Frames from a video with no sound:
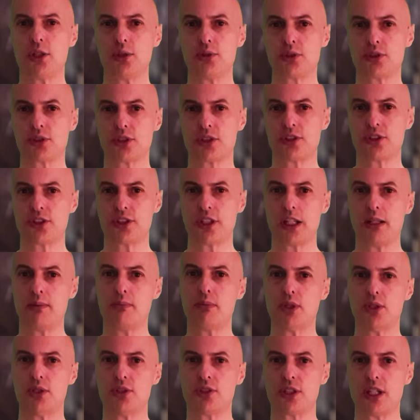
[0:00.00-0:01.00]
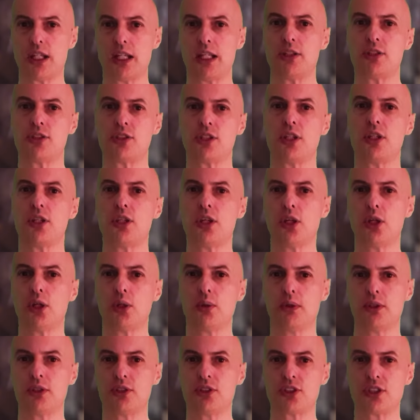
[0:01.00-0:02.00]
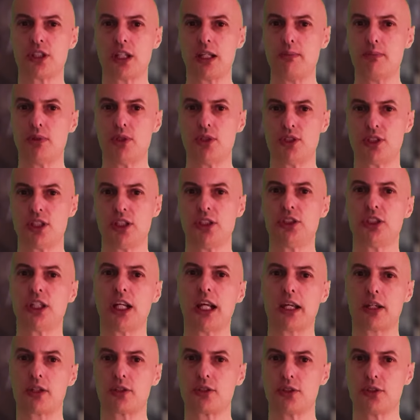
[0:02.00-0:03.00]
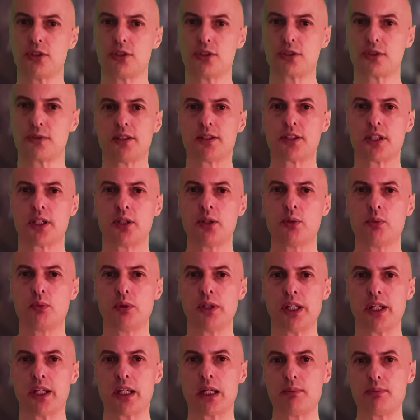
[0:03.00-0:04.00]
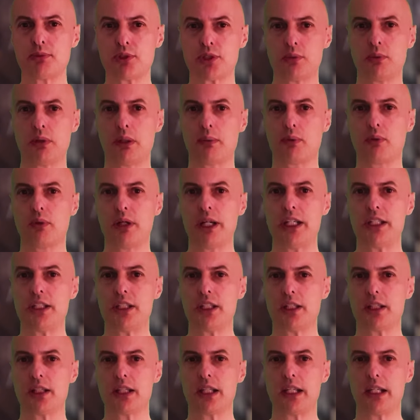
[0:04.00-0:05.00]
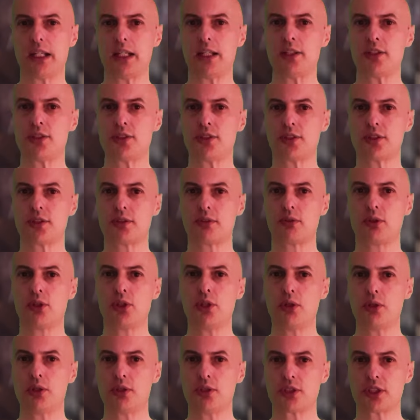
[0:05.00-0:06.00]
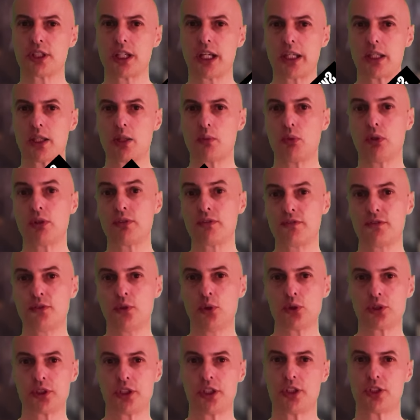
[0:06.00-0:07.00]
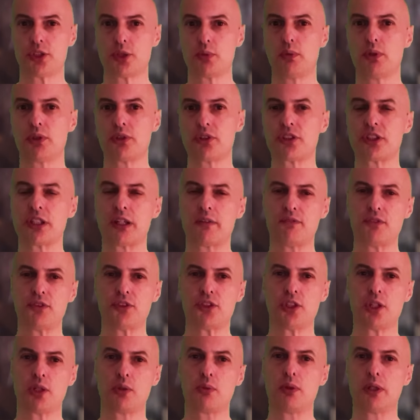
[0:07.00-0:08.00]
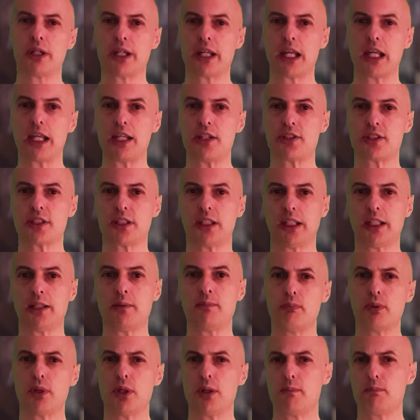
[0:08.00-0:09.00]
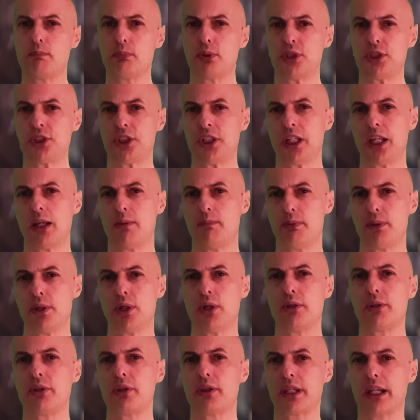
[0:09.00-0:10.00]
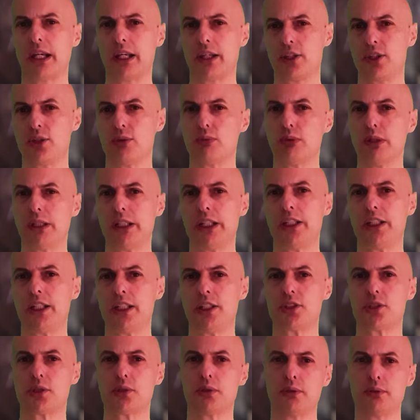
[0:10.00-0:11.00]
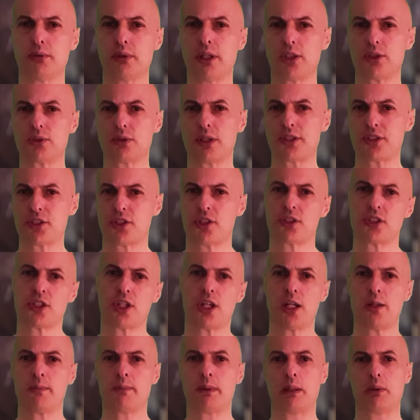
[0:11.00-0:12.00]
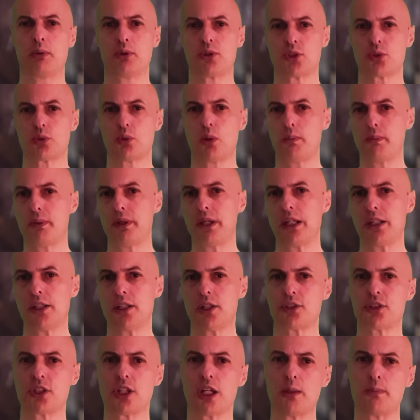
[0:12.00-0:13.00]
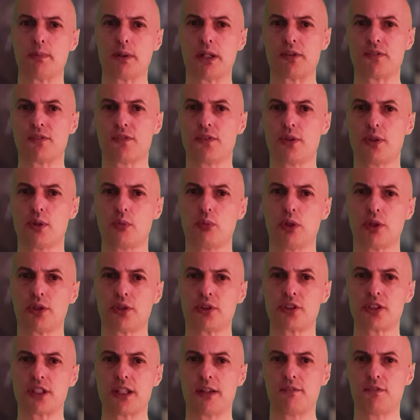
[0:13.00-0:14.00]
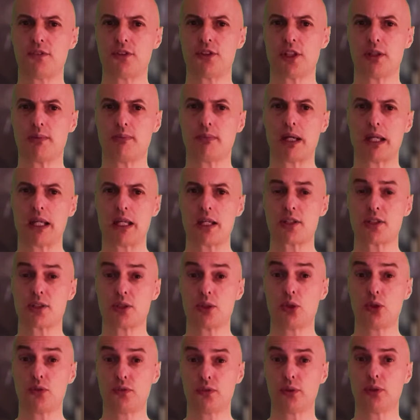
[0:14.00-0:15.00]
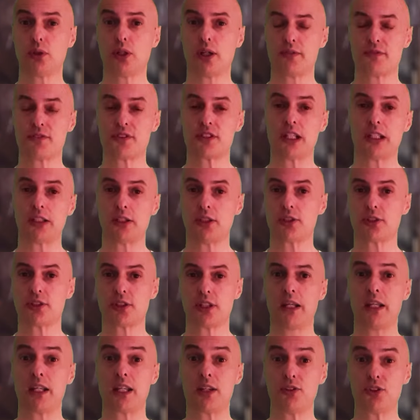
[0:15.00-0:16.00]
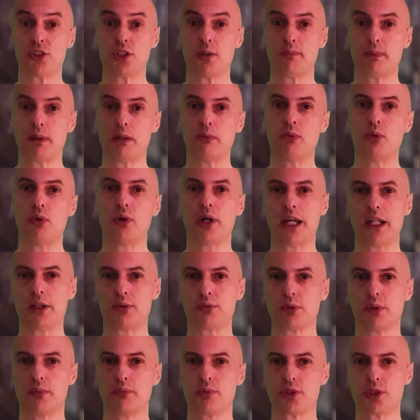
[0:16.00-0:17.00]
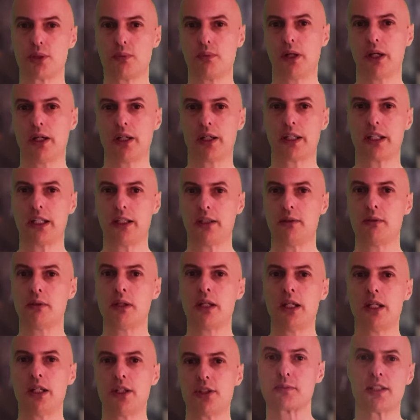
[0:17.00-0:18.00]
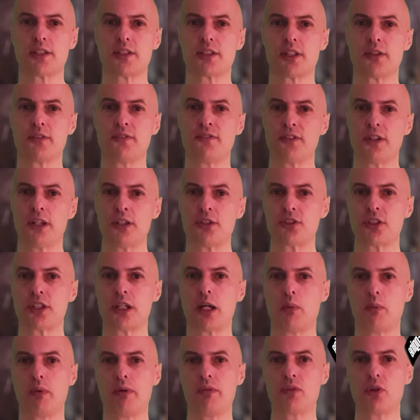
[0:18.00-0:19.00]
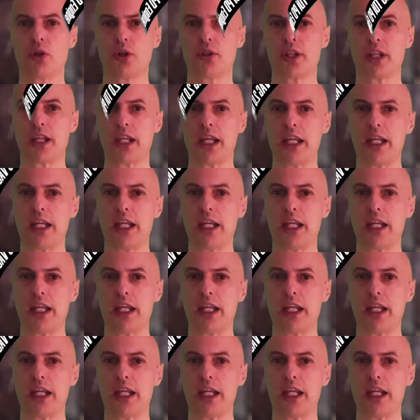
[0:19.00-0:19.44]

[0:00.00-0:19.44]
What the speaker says: used the Siemens ECU and Siemens injectors. So when it comes to upgrading these, you can take the 140 to 170 quite easily, but pushing it beyond that, you really need to address the turbo, and swapping in a turbo from the 170 makes an awful lot of sense. It gives you a bit more headroom to work in. So first up, we've got the